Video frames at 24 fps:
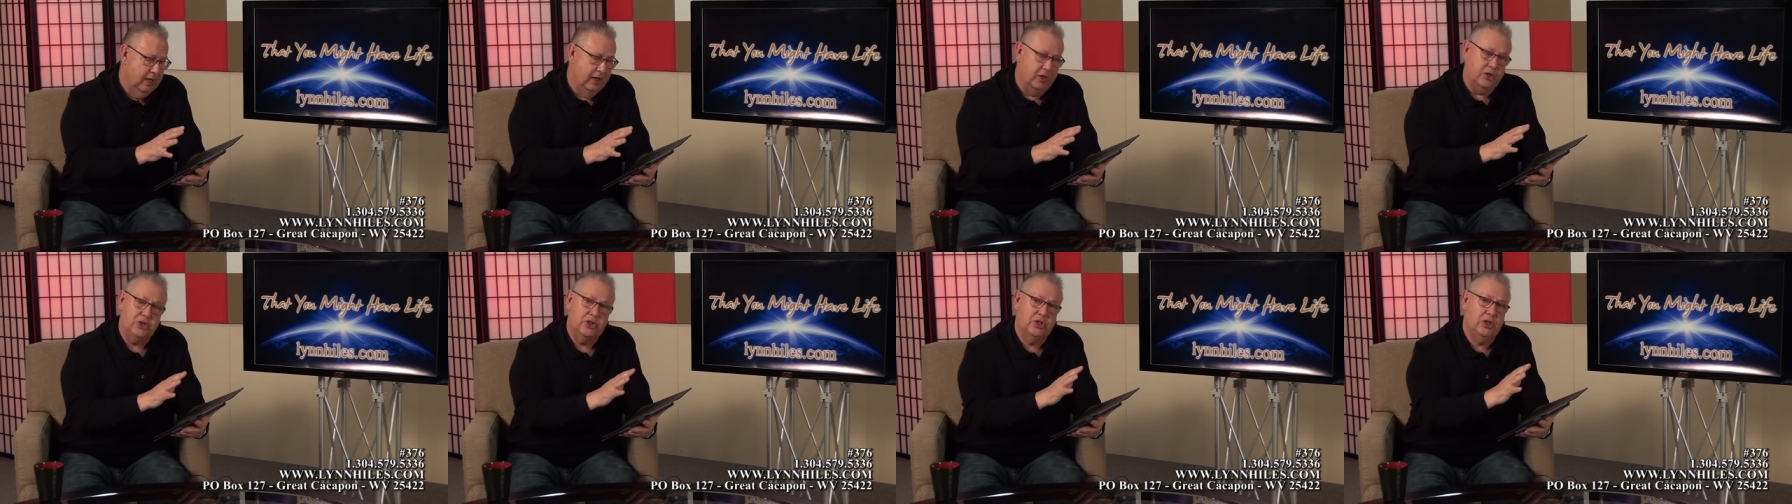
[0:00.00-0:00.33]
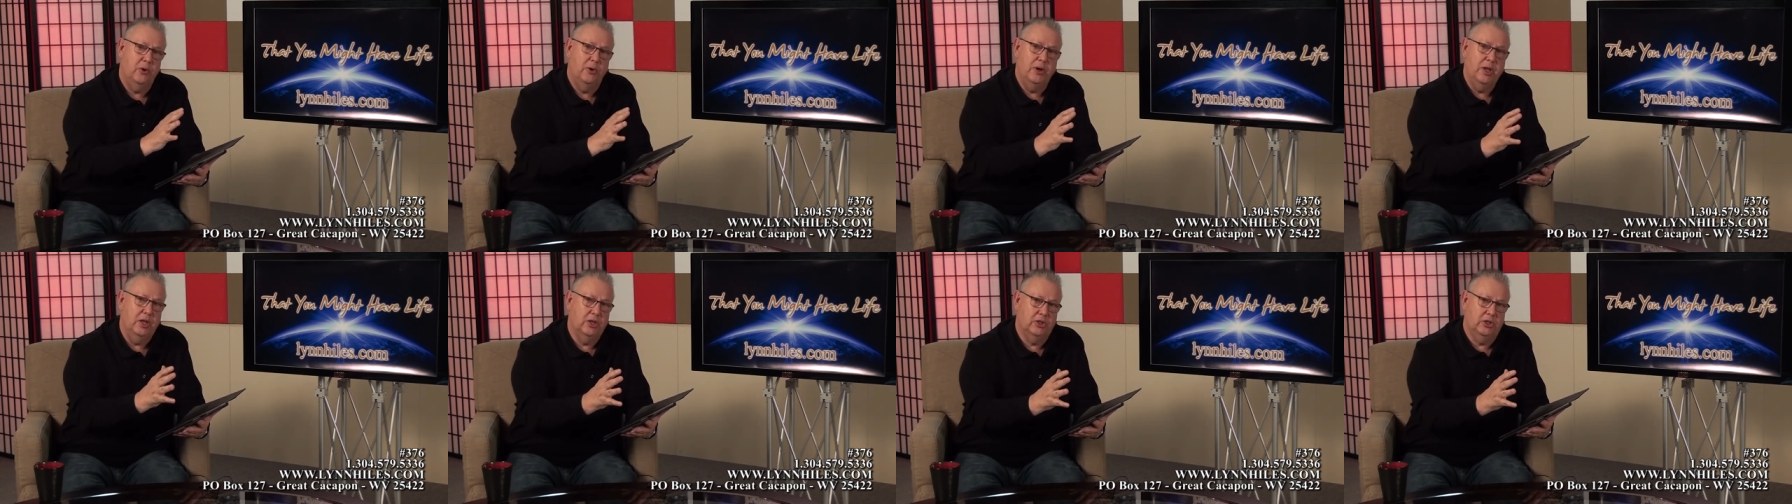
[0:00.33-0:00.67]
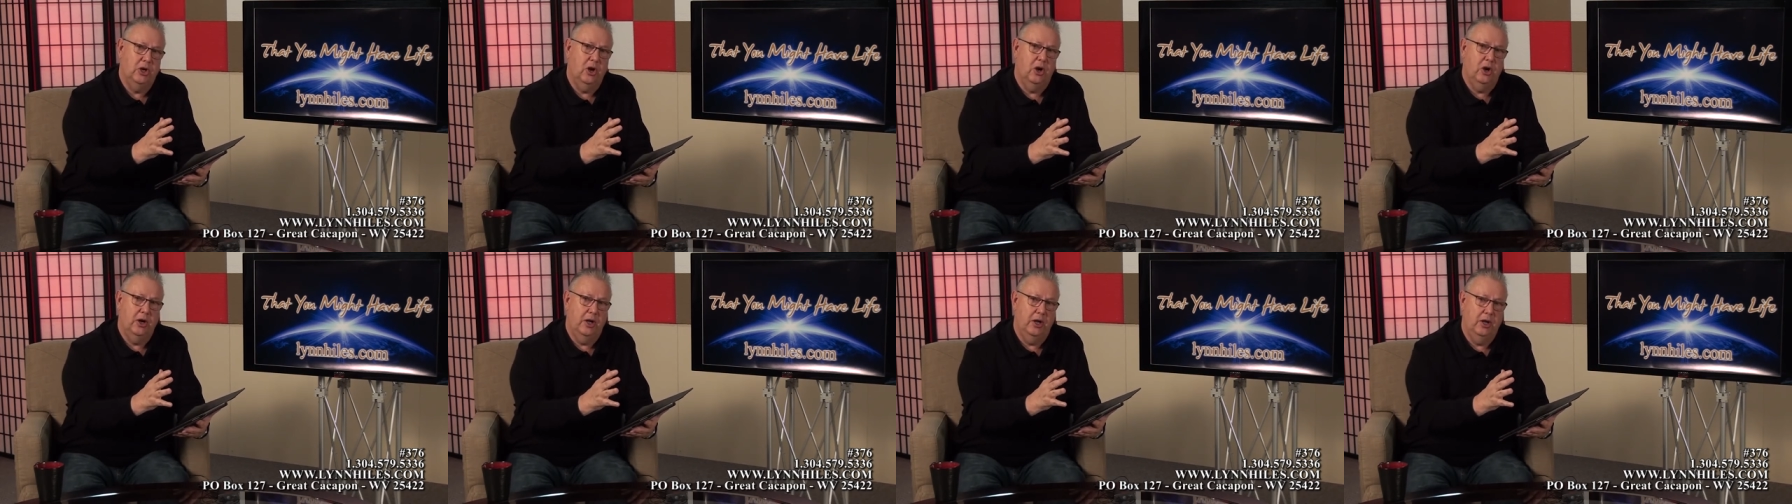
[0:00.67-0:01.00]
is showing his
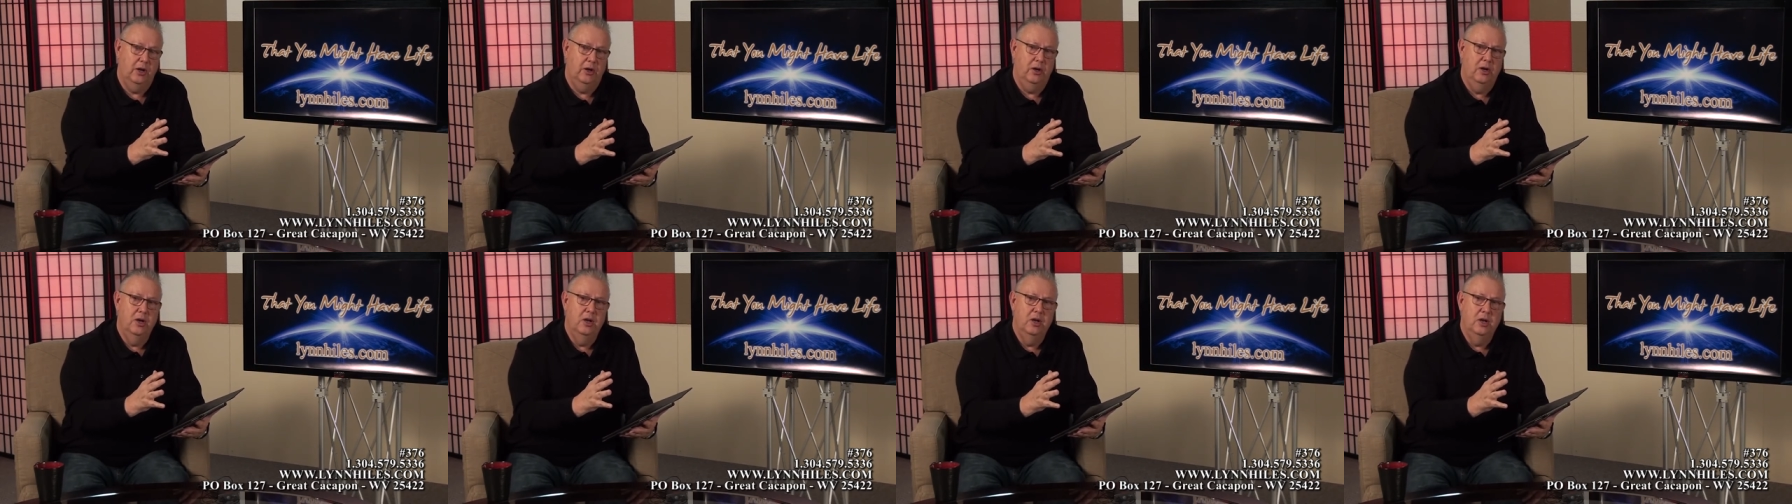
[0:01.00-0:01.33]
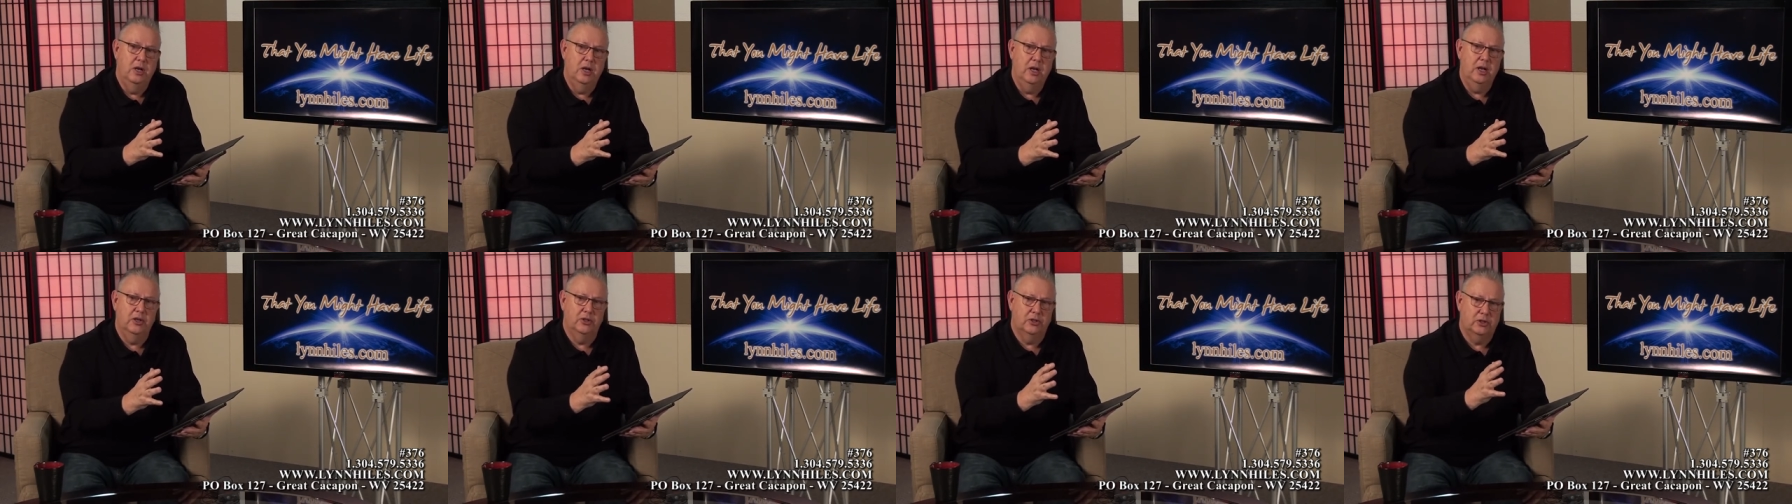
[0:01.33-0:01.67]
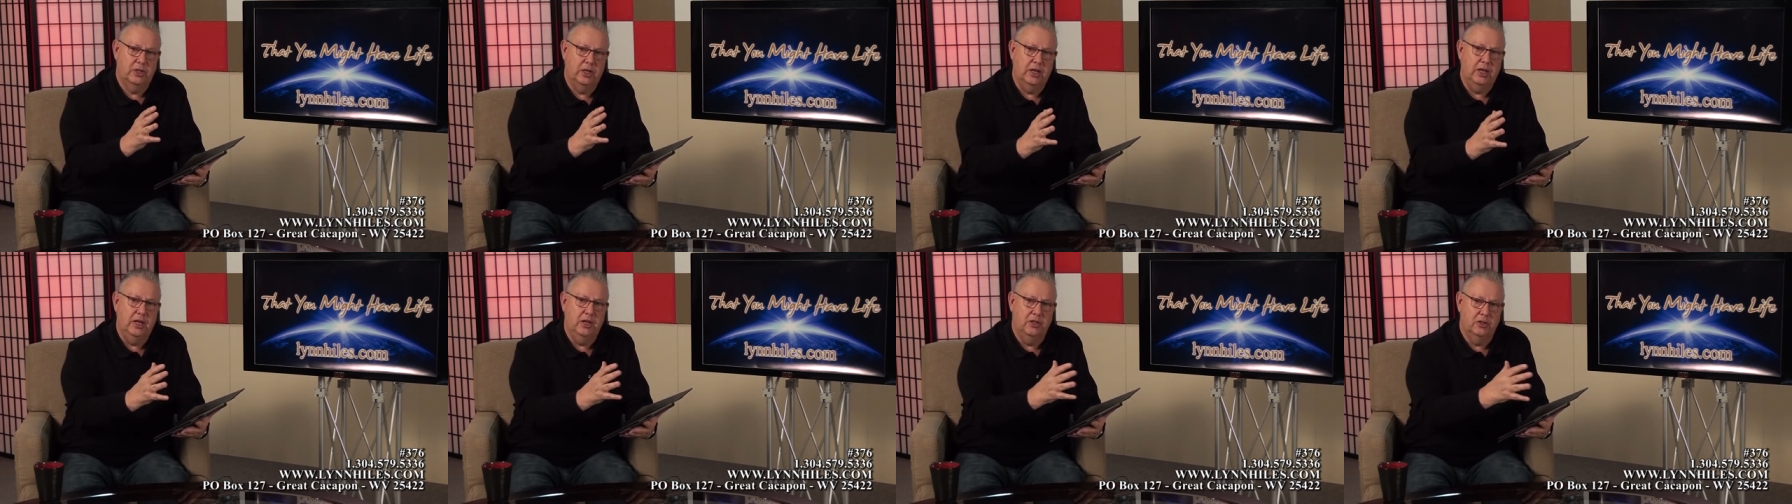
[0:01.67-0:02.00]
heart here, is
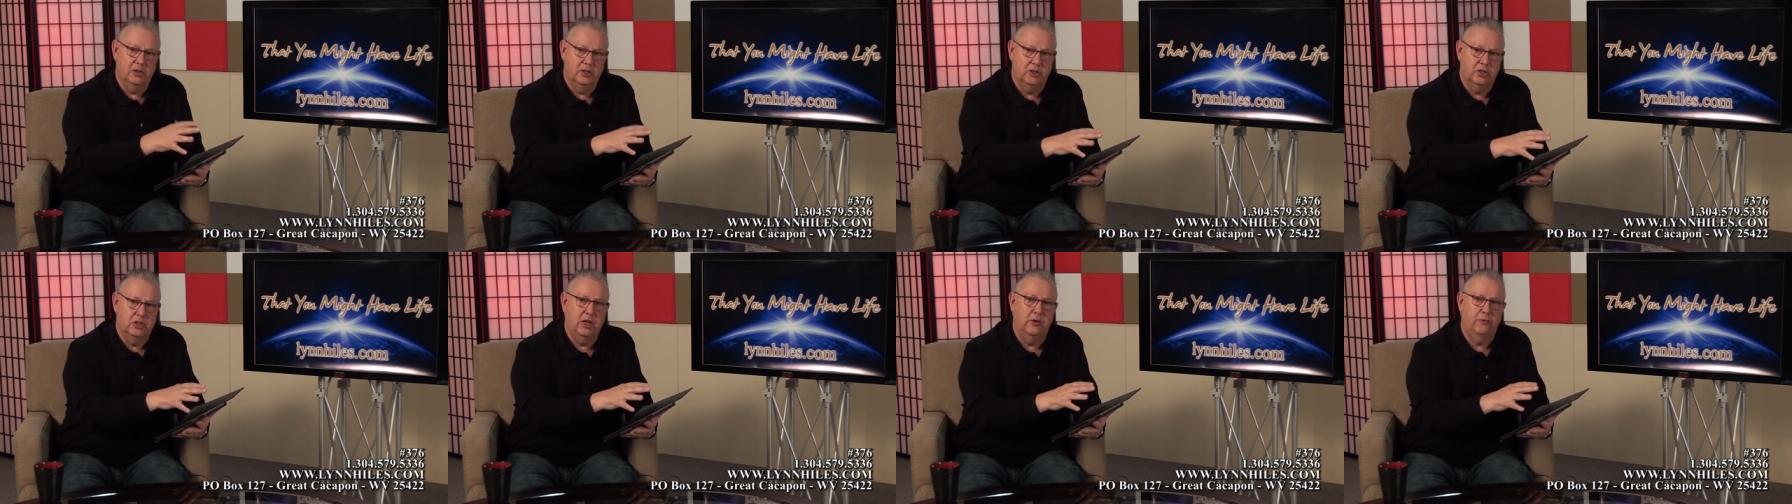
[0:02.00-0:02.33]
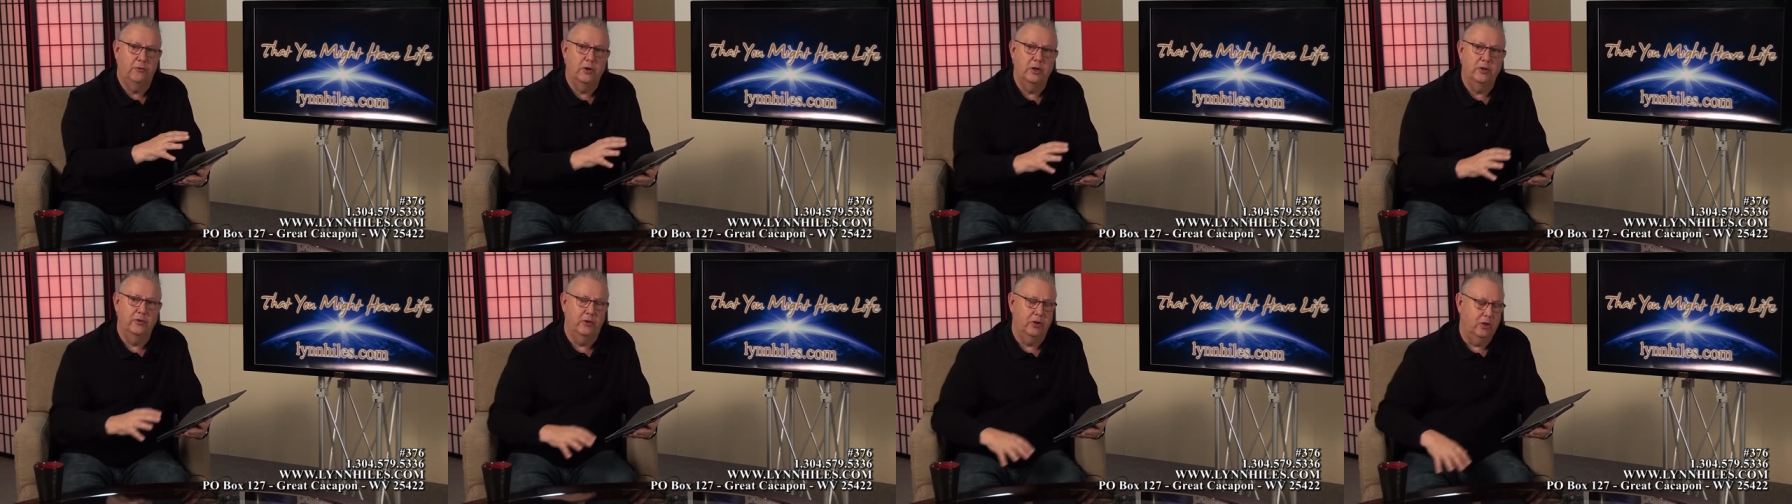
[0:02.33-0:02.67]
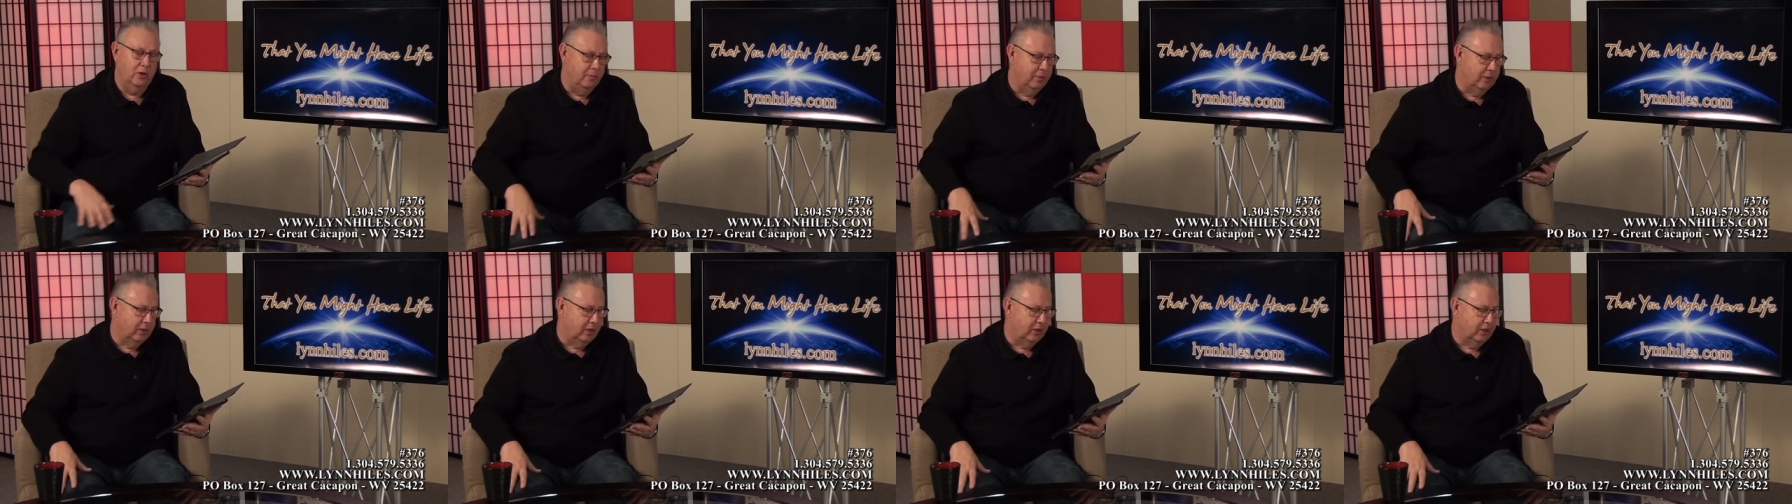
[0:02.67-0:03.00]
to ease the suffering of the
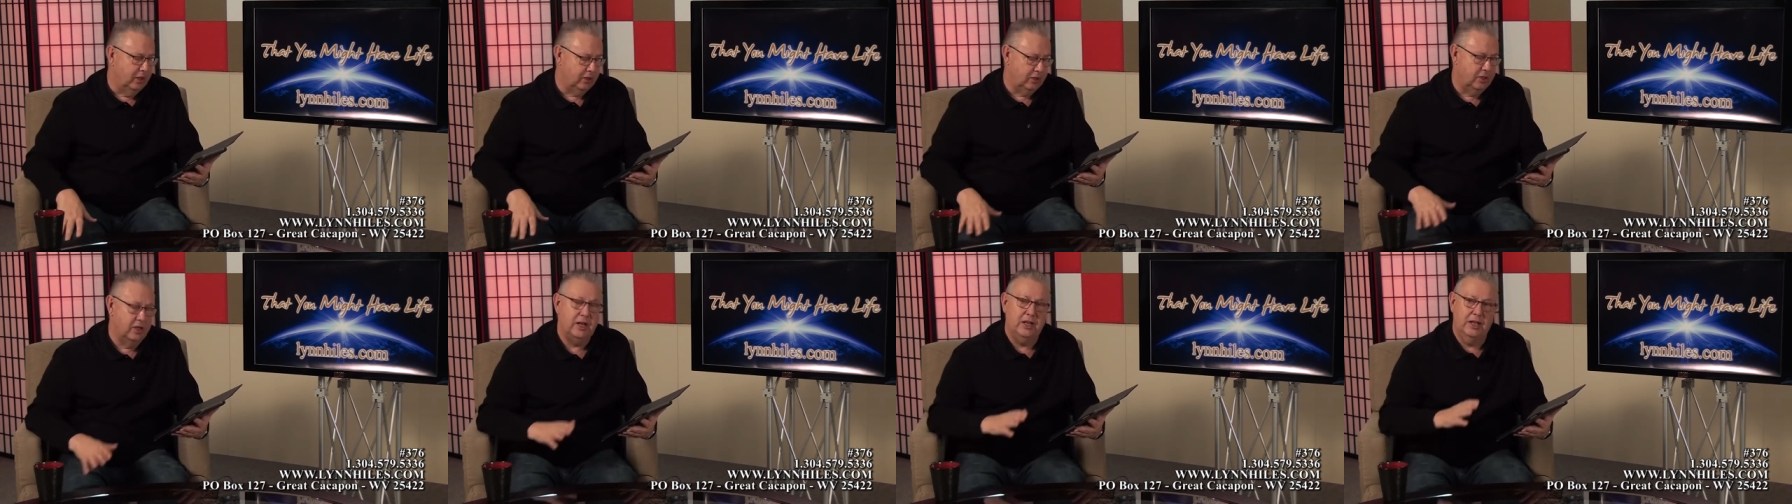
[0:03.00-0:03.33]
human condition.